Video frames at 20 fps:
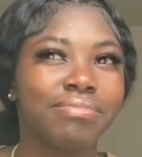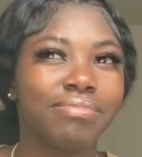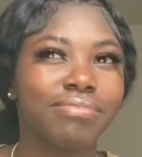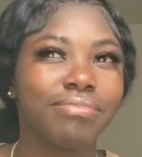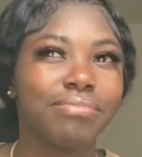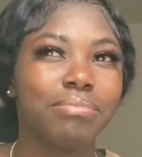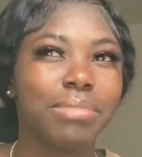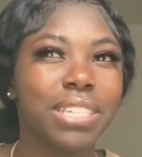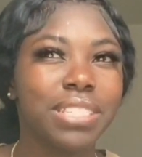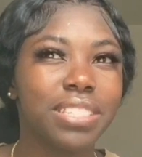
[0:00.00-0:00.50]

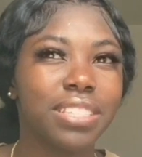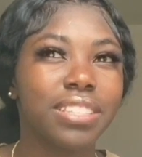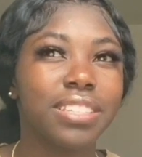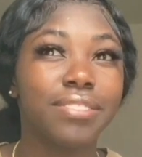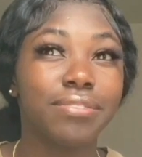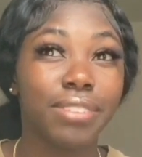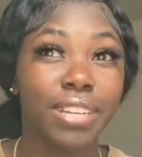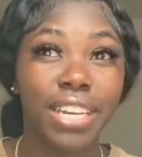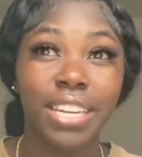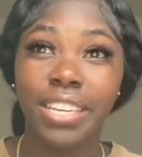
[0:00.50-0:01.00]
mentally
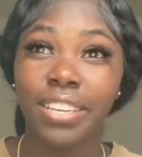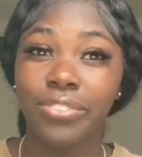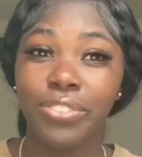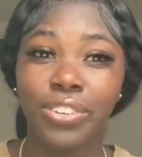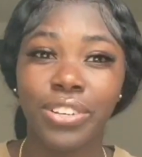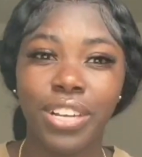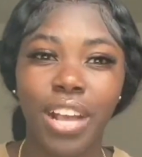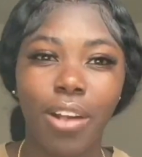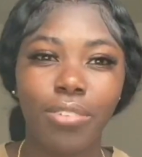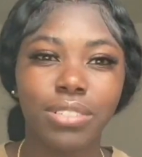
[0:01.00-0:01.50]
ready
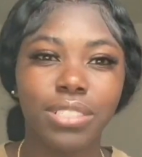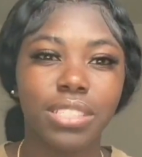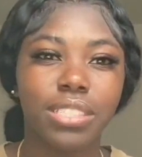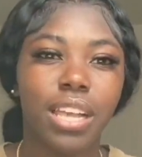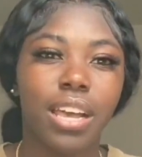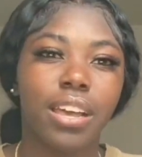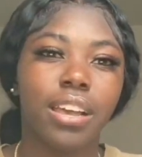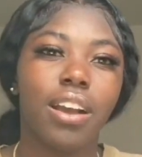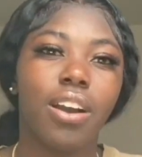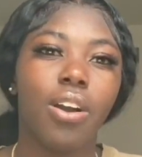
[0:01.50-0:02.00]
for it. I was just
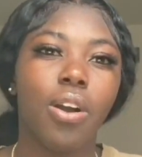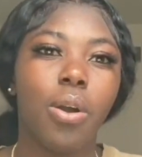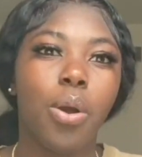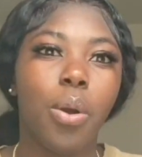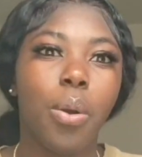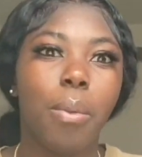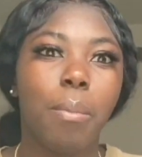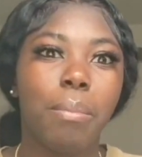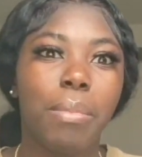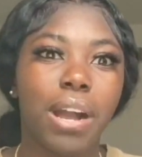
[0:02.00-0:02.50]
like,
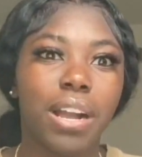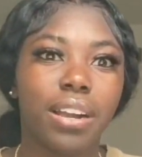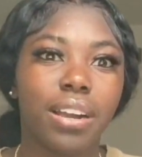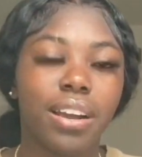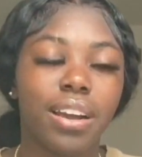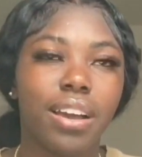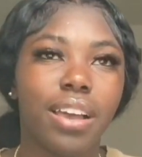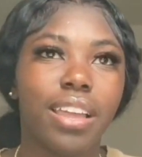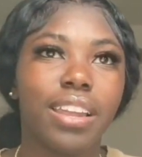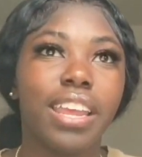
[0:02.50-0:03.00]
oh my
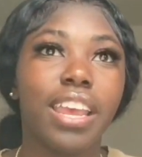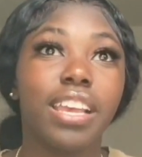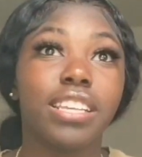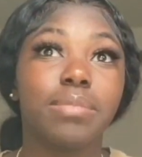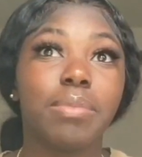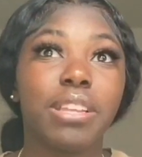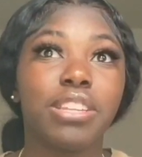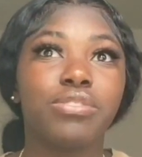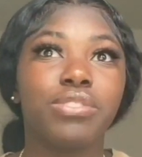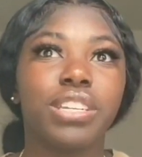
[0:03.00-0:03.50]
God. And they
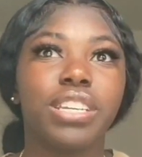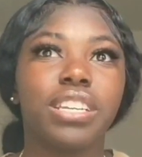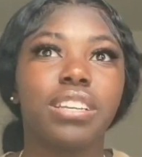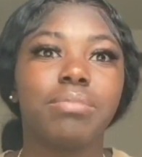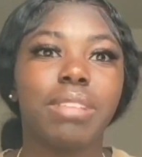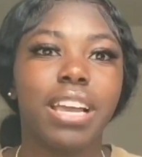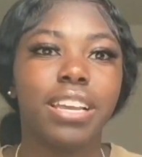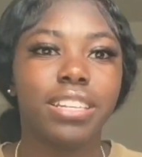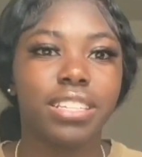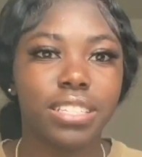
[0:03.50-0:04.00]
expect you to get up
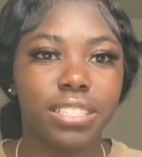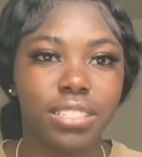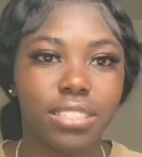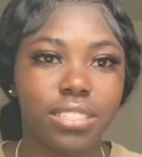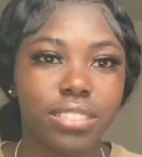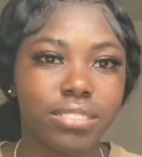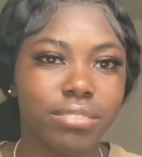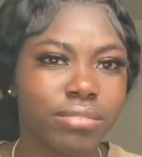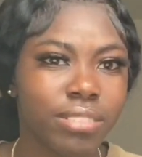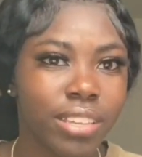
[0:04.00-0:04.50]
like
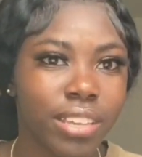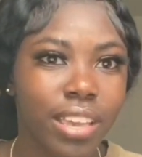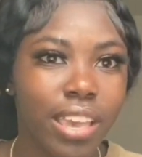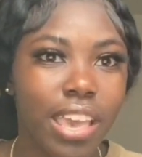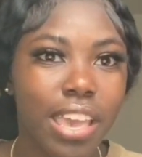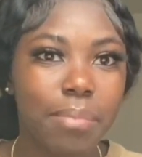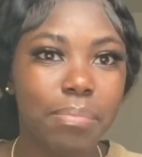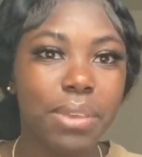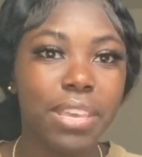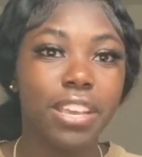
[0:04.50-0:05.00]
this
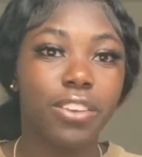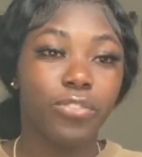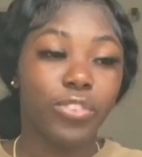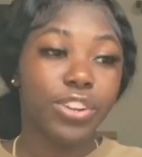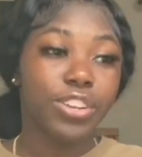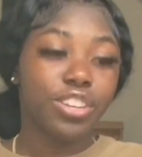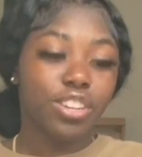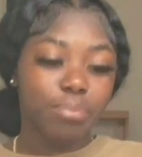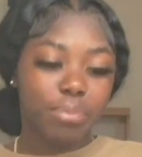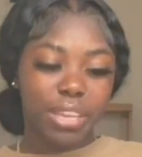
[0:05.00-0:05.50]
and be in front
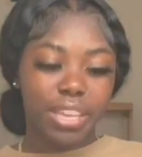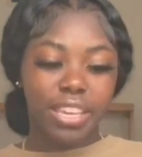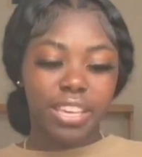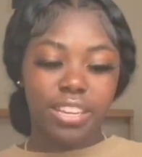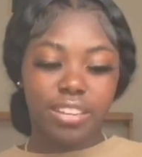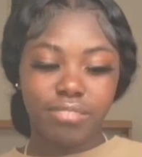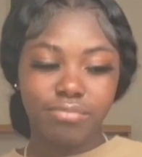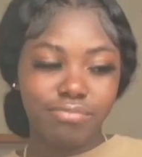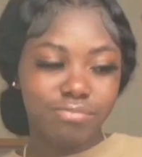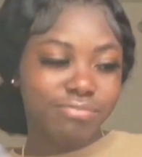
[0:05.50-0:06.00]
of your
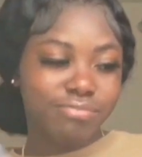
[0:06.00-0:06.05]
bed